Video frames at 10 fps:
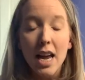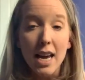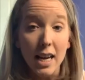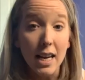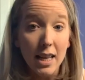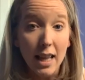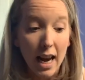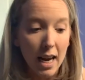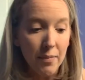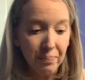in
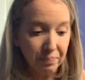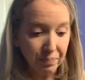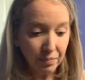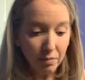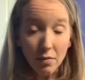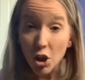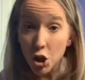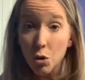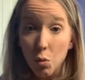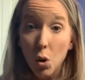that
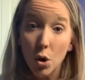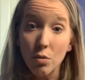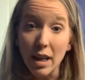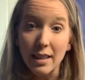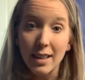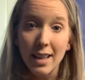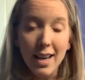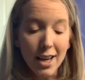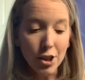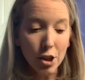you will own it.
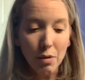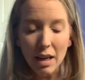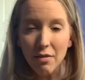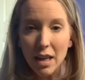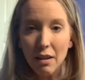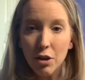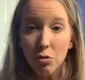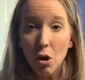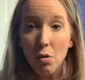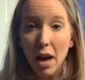So even if you
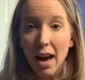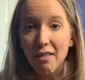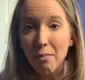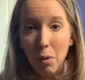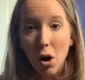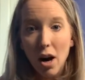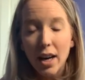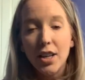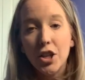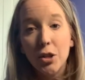don't have
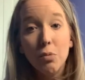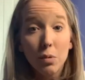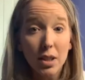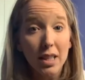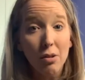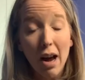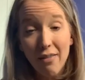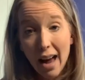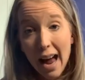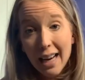BOD, you will still
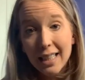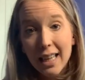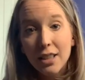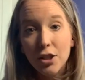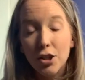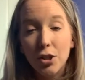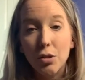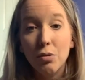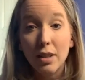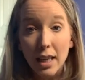have access
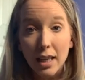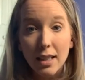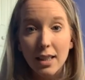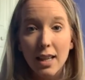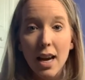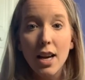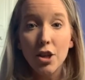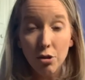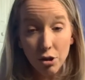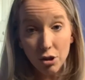to this
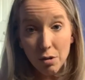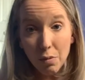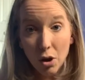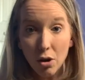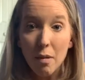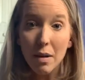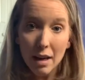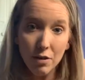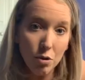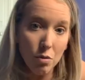nutrition program. And
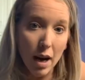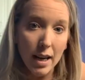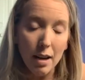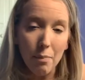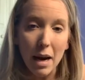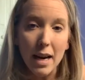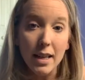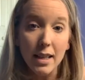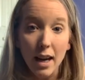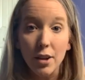if you end up
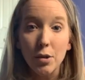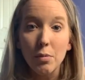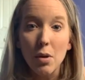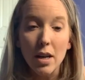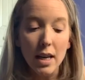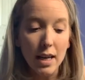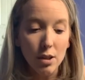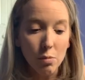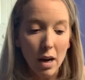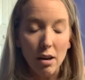buying the other one
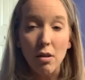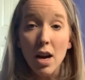as well,